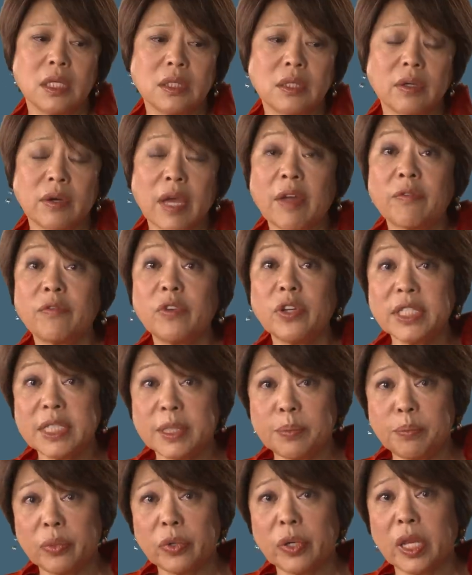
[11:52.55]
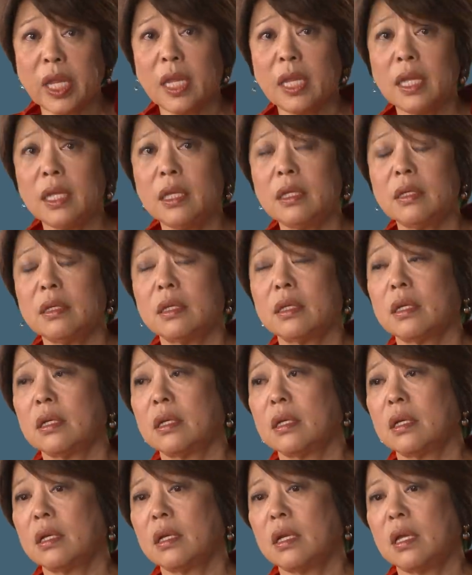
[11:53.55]
So every spring,
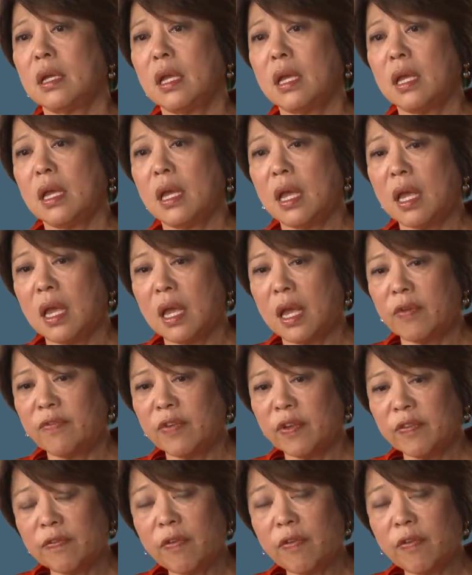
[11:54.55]
every